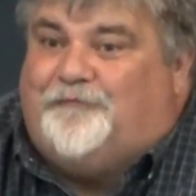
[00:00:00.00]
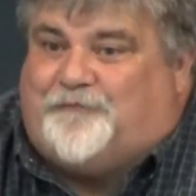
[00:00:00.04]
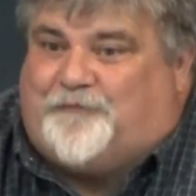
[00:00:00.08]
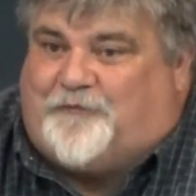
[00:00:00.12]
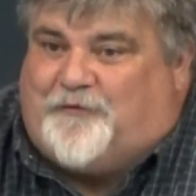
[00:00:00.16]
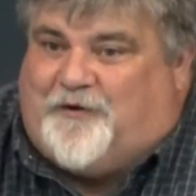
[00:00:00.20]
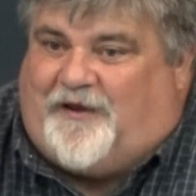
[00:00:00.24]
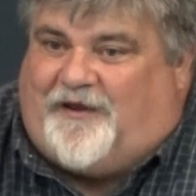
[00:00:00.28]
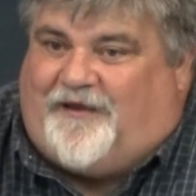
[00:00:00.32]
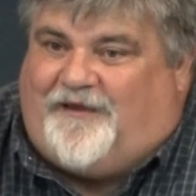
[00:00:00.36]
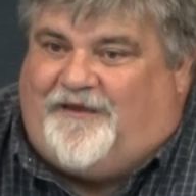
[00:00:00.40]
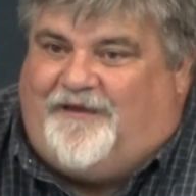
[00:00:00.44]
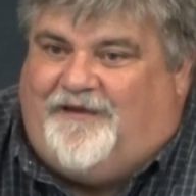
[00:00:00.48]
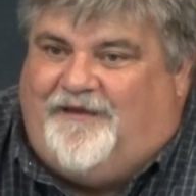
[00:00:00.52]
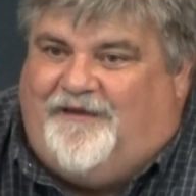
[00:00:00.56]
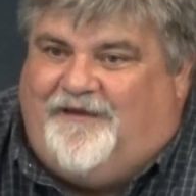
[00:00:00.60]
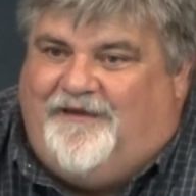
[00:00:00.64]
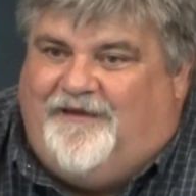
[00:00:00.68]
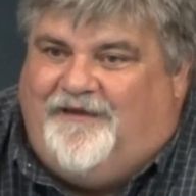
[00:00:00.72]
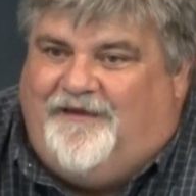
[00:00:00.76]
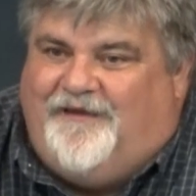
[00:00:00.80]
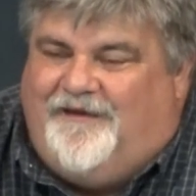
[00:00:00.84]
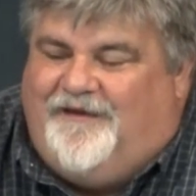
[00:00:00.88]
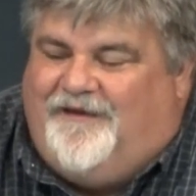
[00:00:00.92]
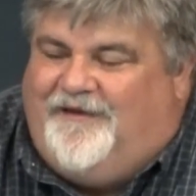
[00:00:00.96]
free
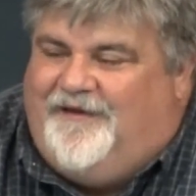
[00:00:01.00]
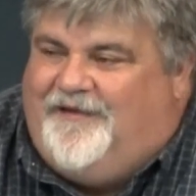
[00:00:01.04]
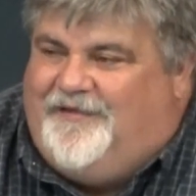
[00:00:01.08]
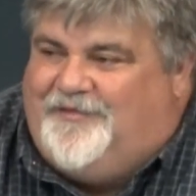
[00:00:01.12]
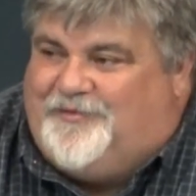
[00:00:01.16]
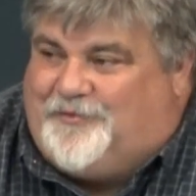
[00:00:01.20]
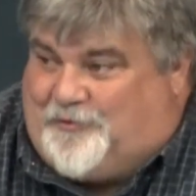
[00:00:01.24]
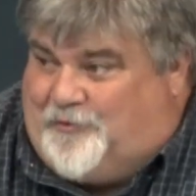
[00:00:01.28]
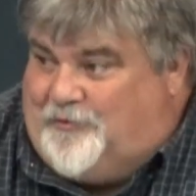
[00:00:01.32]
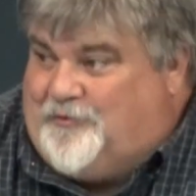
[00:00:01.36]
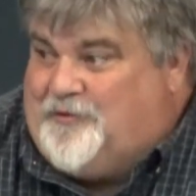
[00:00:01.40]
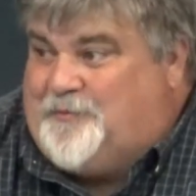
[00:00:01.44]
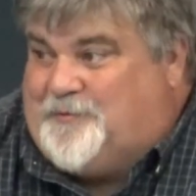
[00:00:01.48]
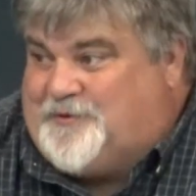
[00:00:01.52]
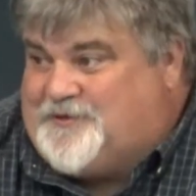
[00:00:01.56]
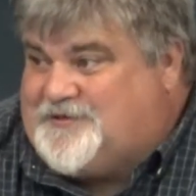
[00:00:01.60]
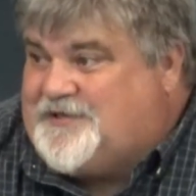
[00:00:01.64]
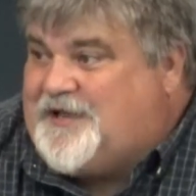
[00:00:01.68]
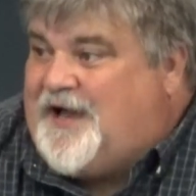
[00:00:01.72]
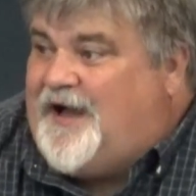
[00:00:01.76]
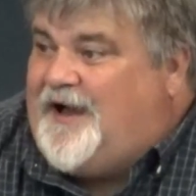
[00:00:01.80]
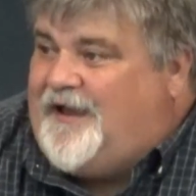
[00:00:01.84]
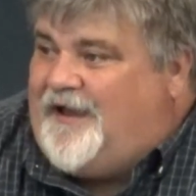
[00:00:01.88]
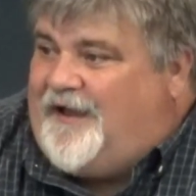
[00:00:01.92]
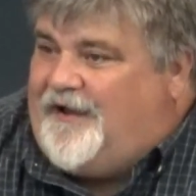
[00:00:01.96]
through the
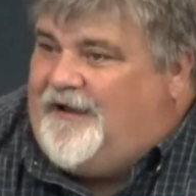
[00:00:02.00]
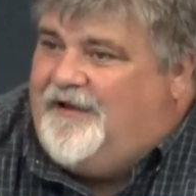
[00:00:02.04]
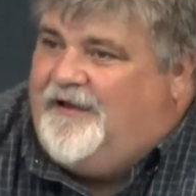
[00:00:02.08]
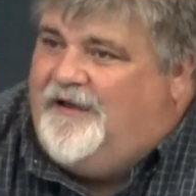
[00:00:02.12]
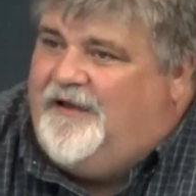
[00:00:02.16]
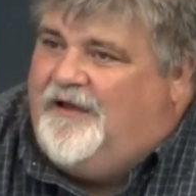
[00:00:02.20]
Messiah.